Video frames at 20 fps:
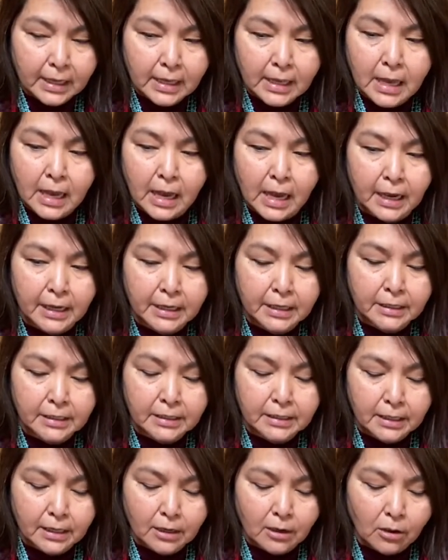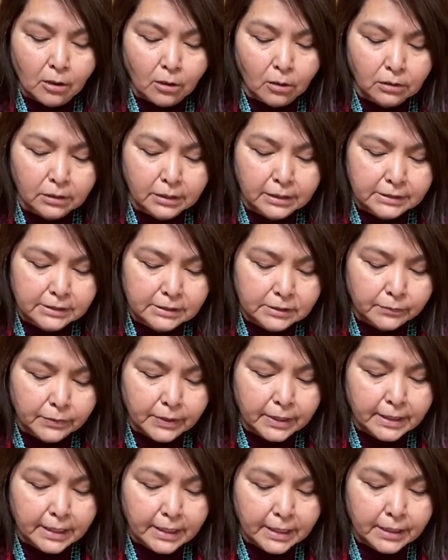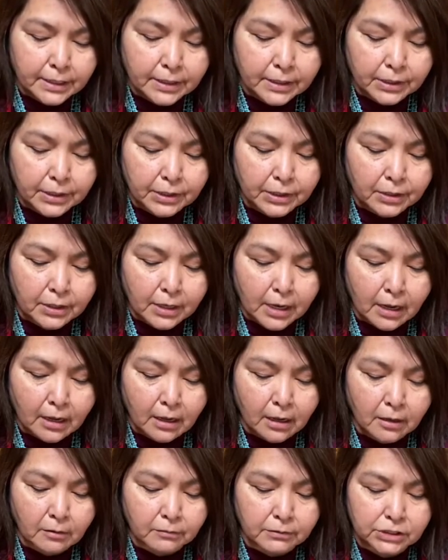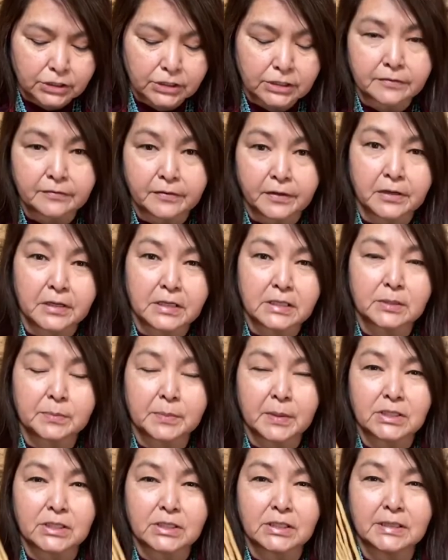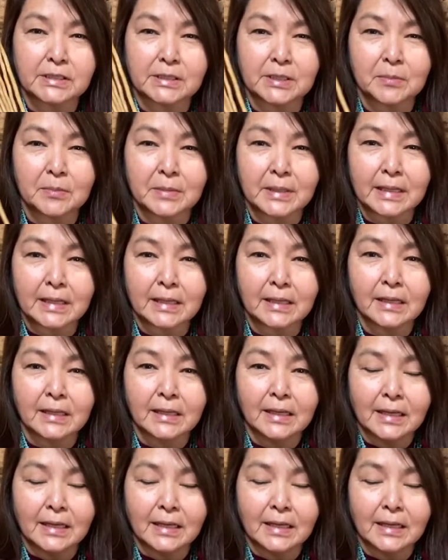I hold this one here, which is very special to me